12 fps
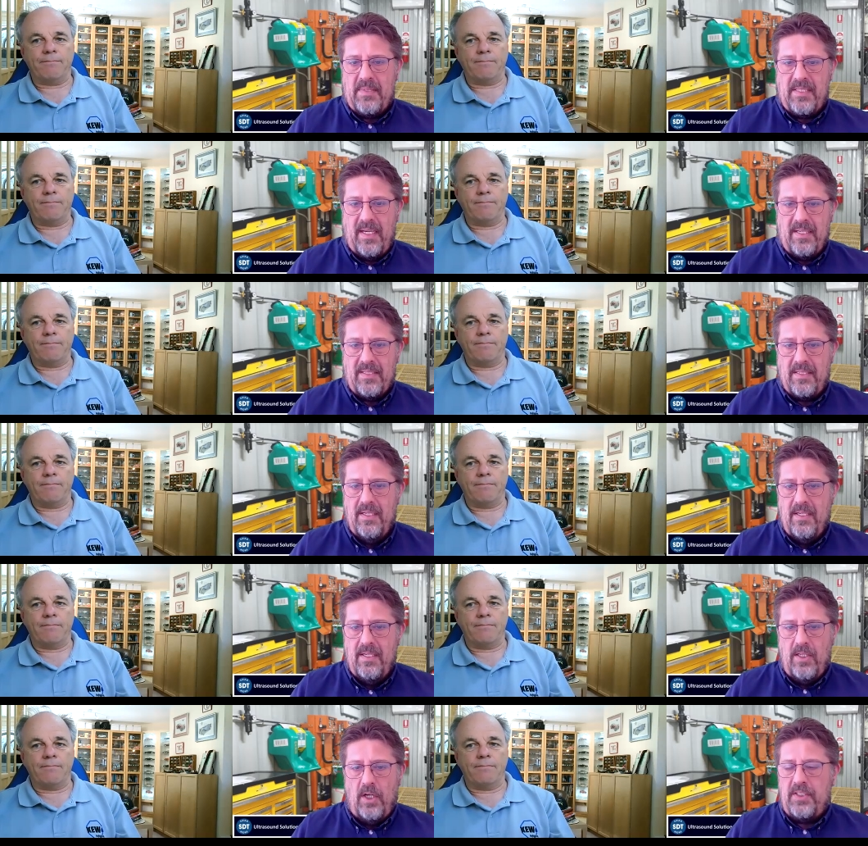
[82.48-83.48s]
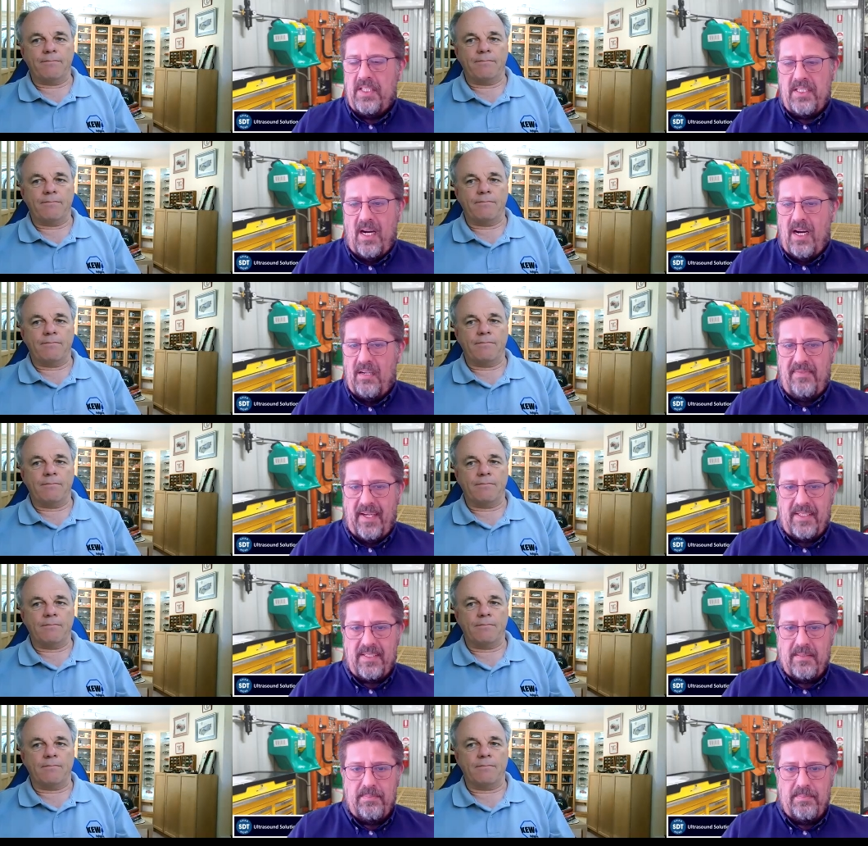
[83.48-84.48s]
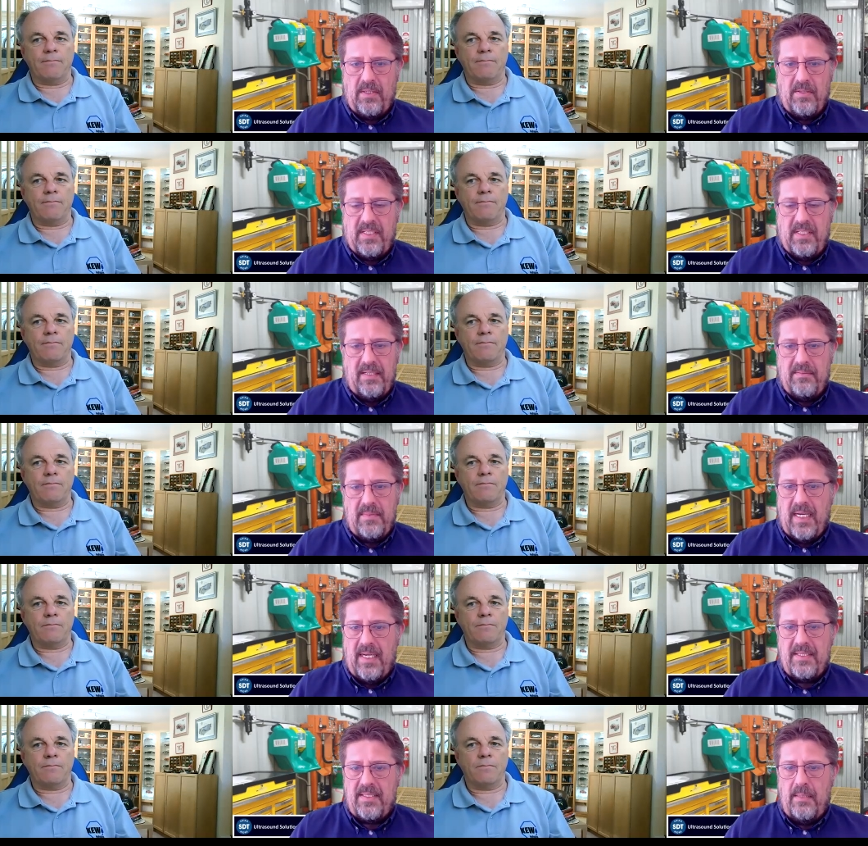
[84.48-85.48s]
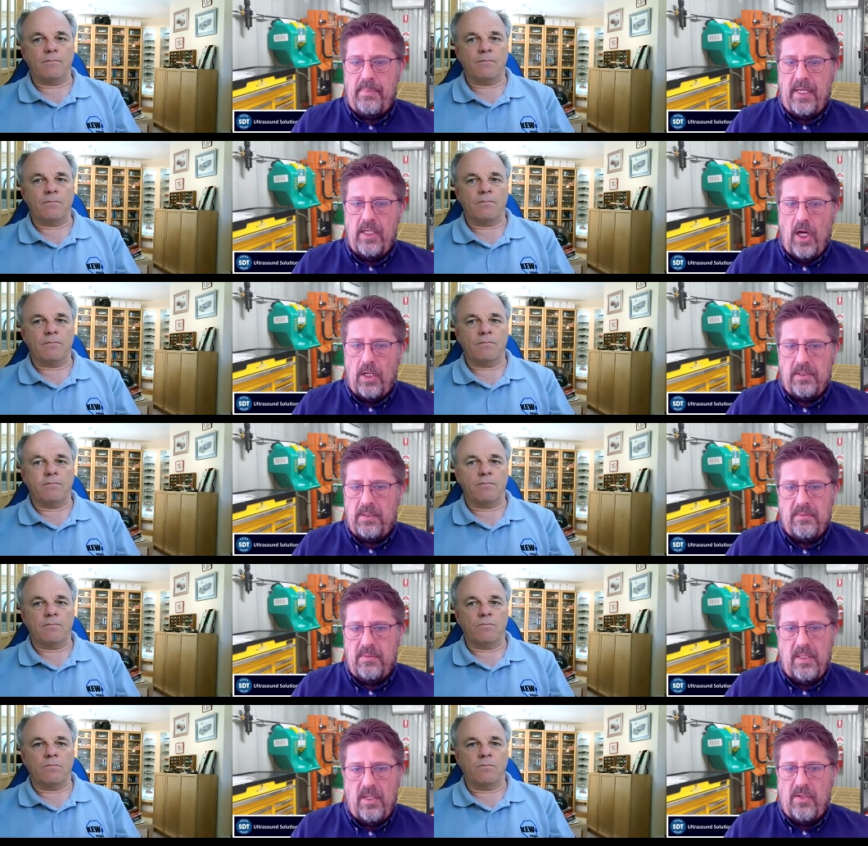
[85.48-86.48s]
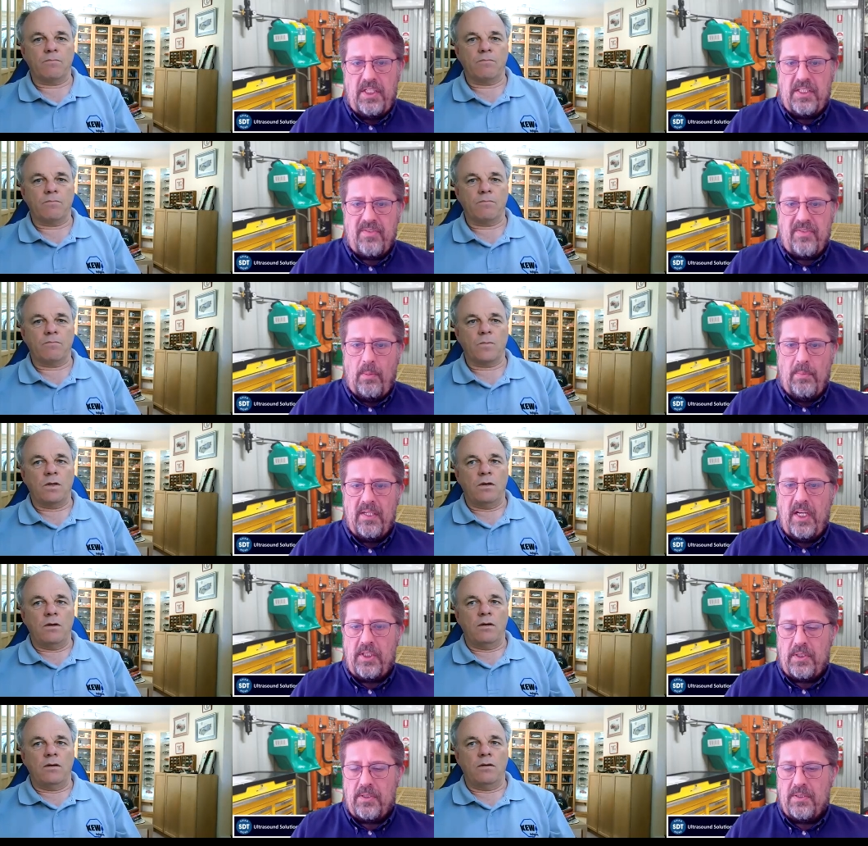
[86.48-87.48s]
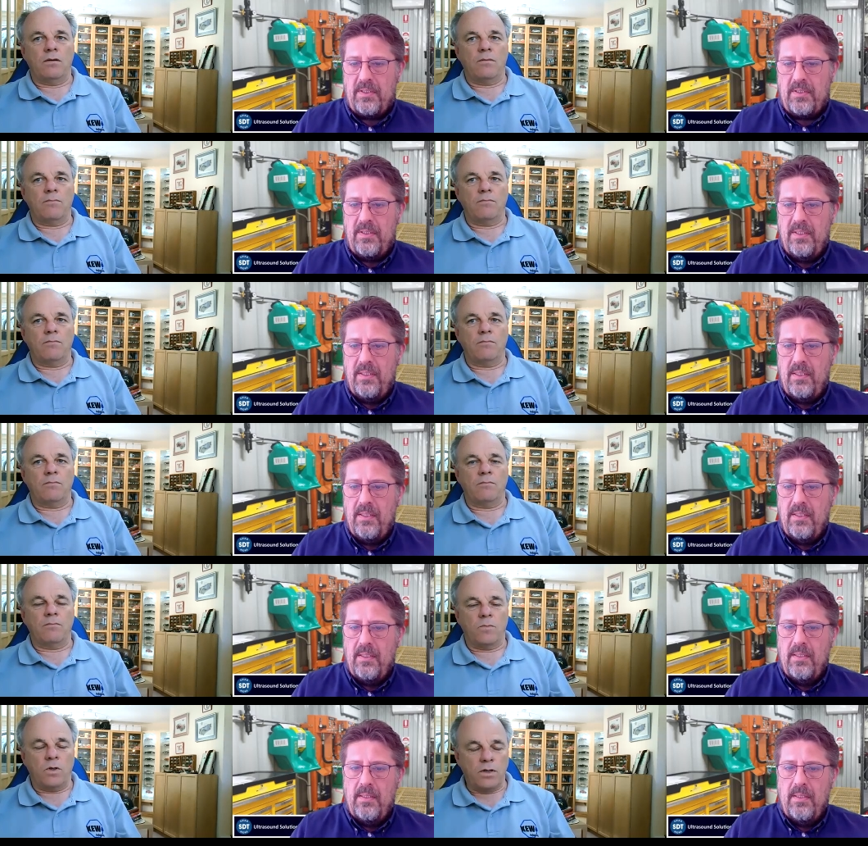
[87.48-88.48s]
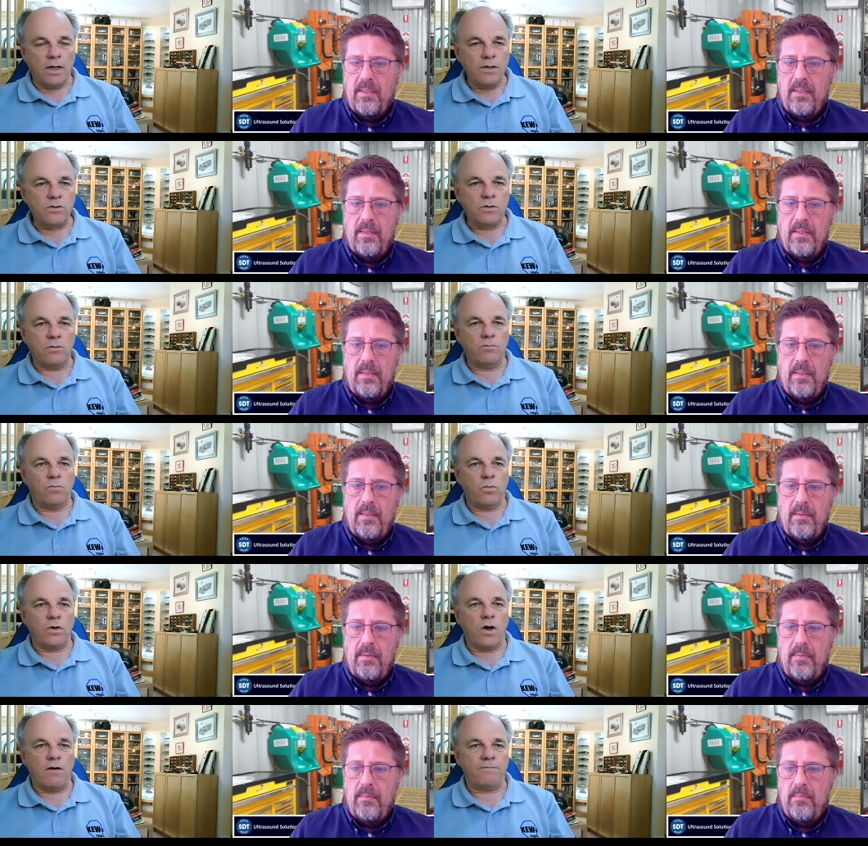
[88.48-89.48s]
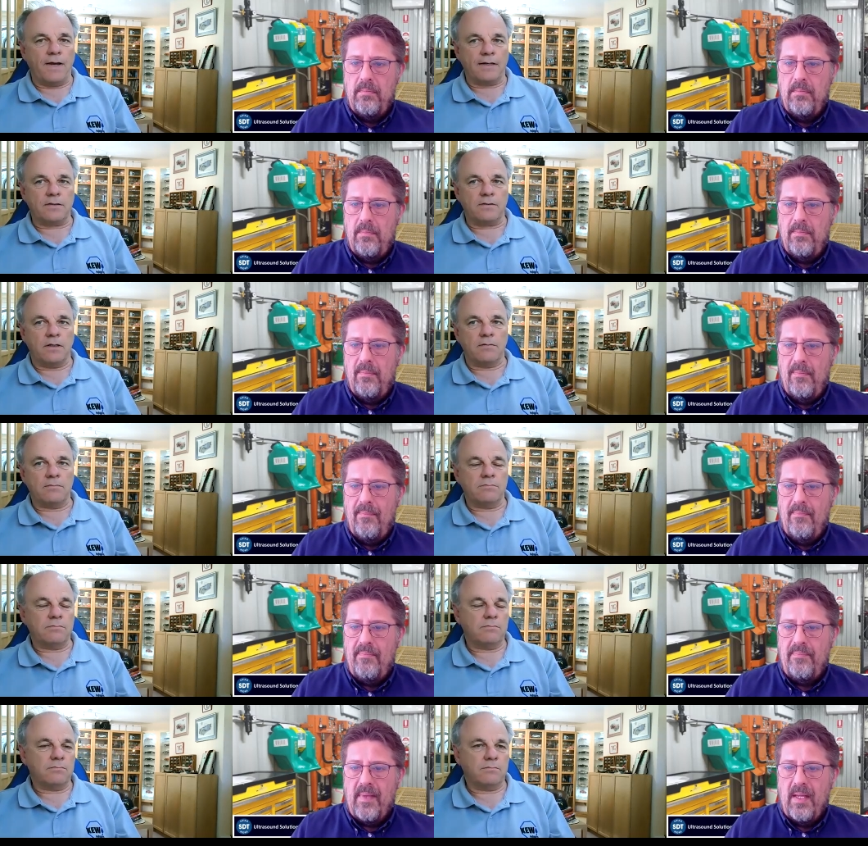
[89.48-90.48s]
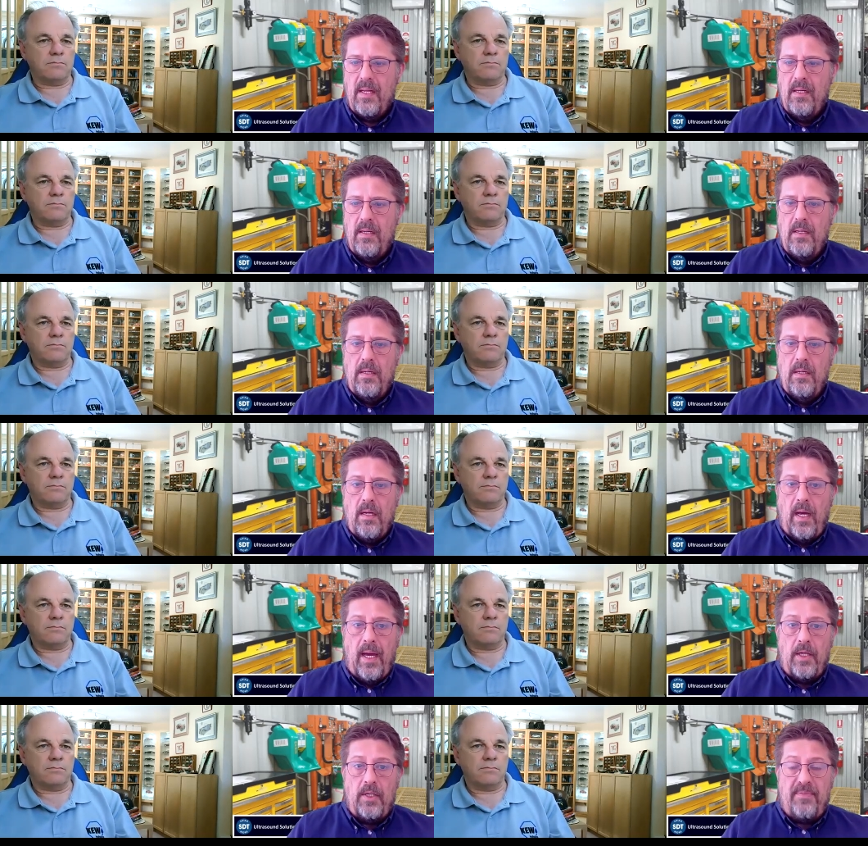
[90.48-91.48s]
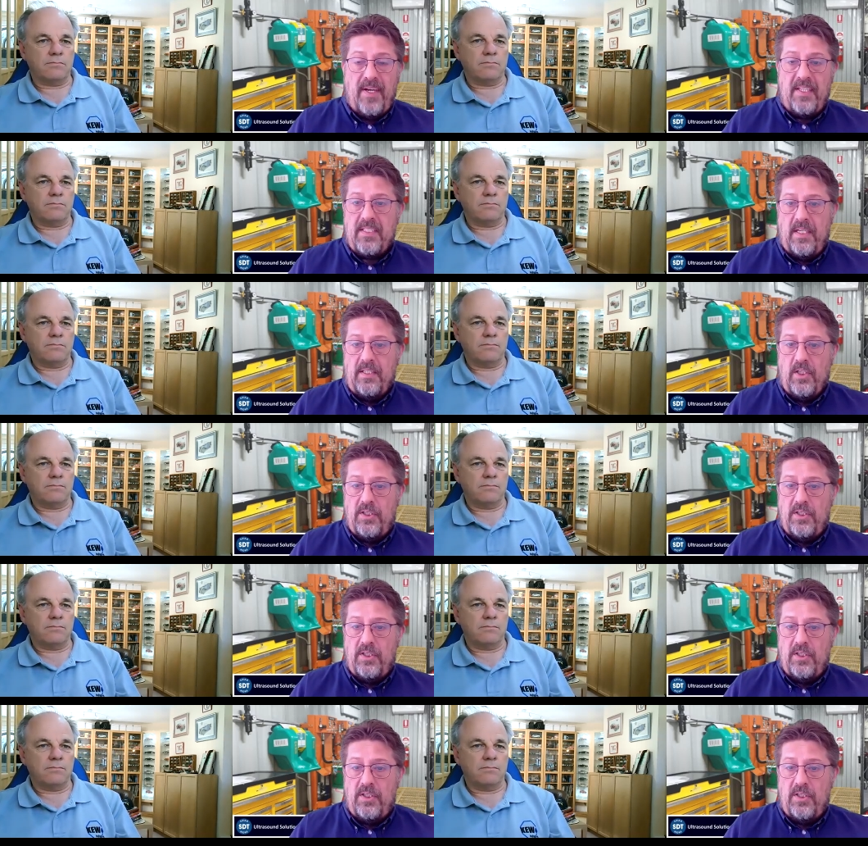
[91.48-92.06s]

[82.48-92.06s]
Speaker 1: says, not as hard facts, because they're simply not, or just recommendations.
Speaker 2: Okay, so what are facts then?
Speaker 1: Uh, the facts are in your